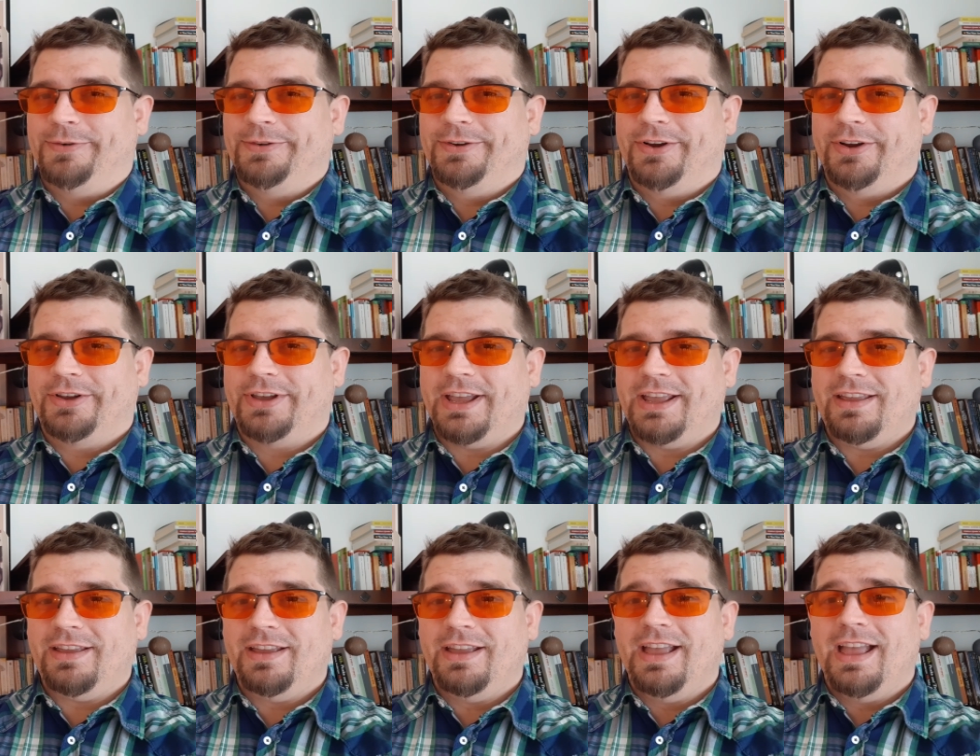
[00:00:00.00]

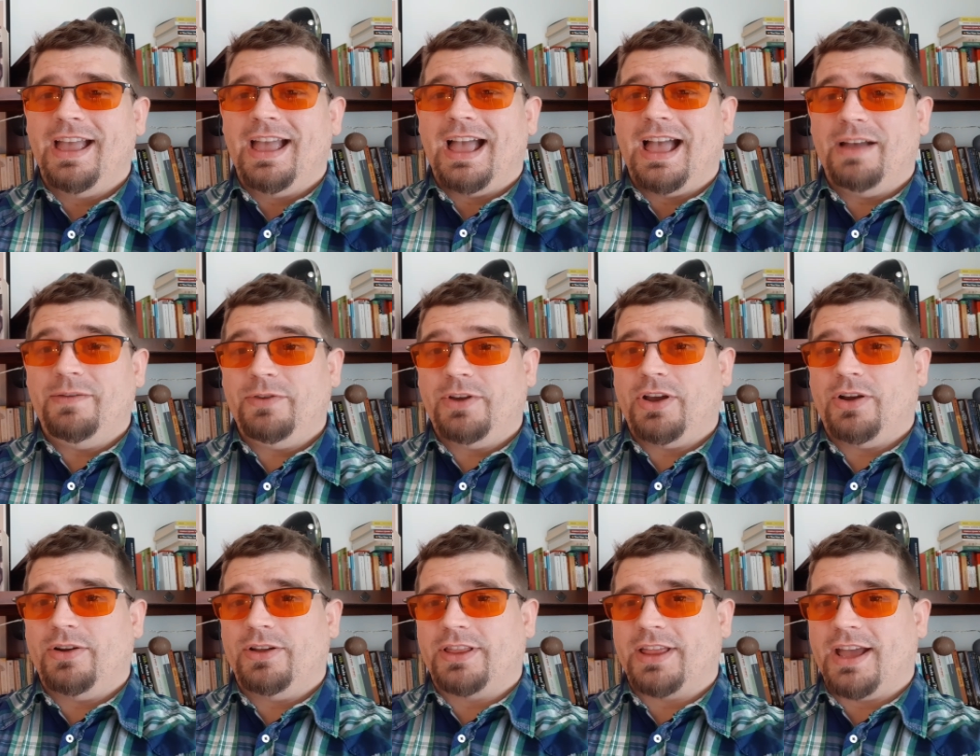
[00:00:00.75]
Okay? Have a go
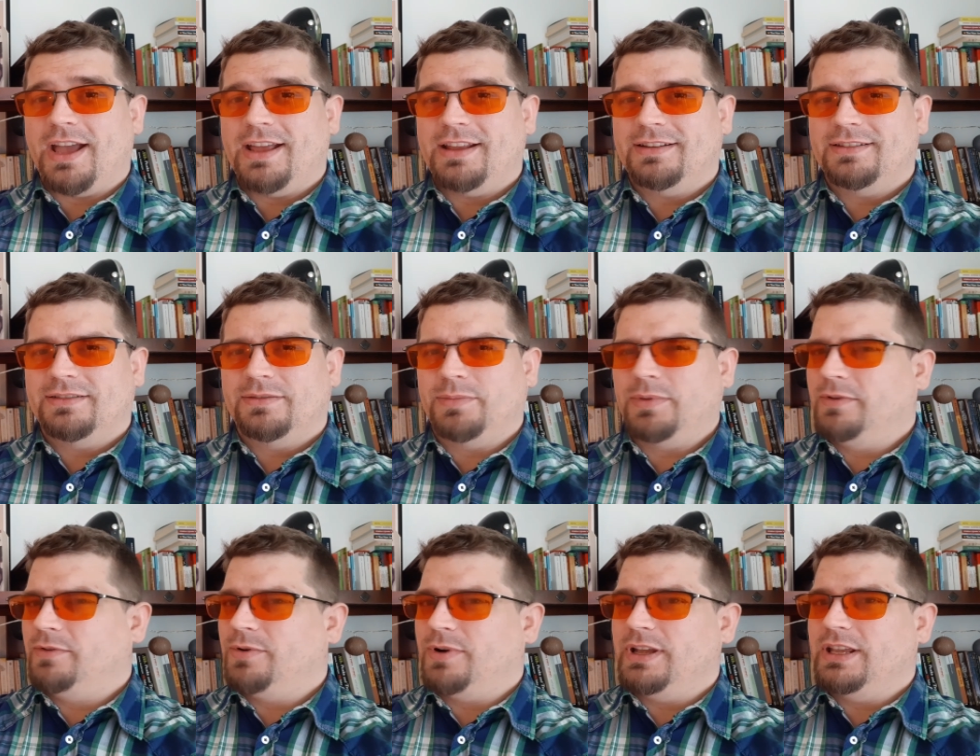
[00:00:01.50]
at that. It'll be
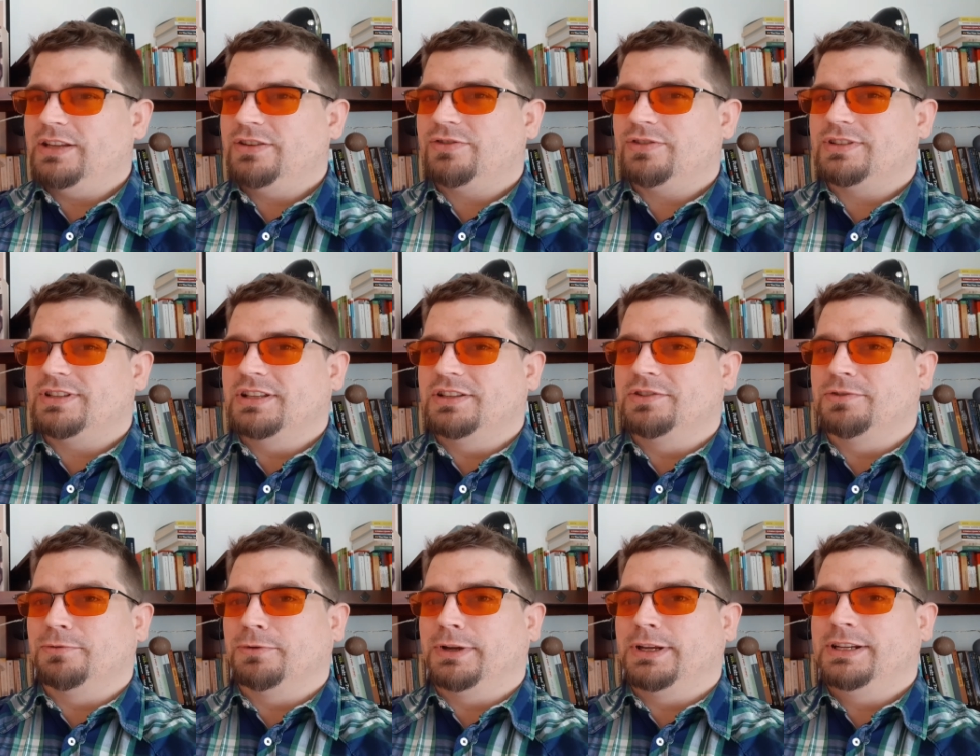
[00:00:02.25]
quite interesting
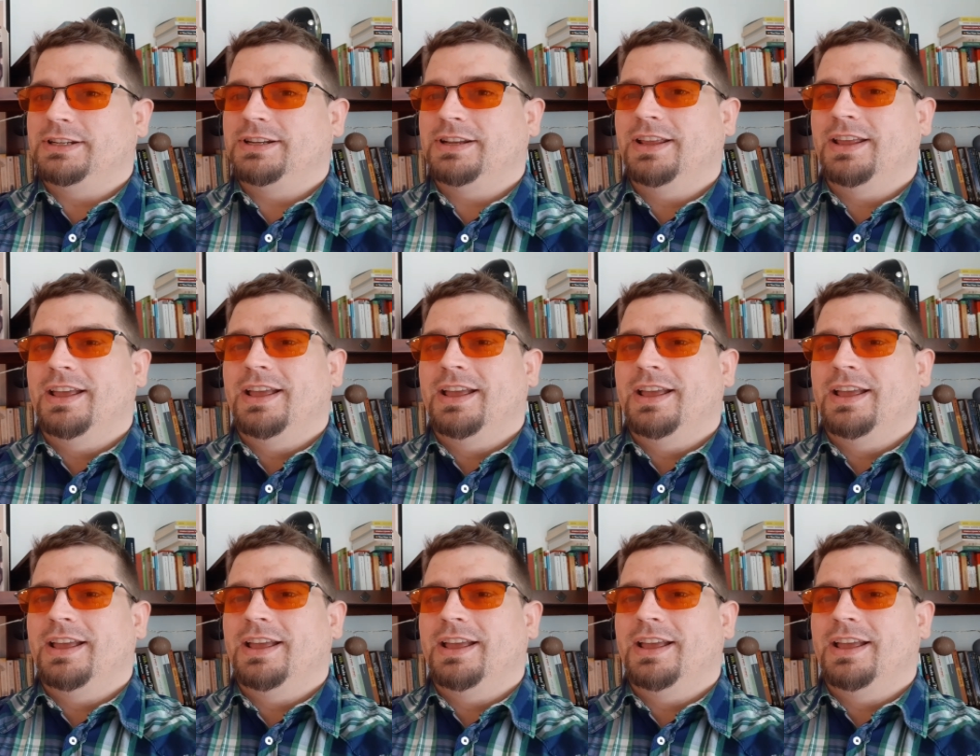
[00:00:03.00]
to read.